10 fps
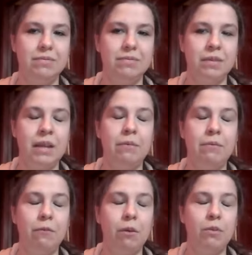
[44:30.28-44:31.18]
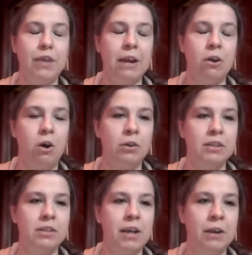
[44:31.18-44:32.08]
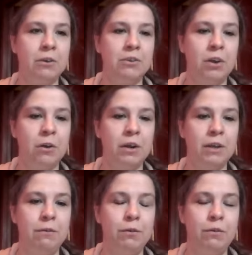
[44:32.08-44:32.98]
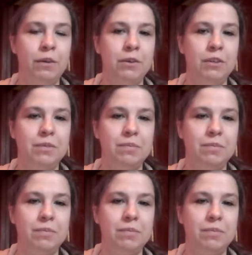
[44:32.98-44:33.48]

And then from there, all desire is already fulfilled.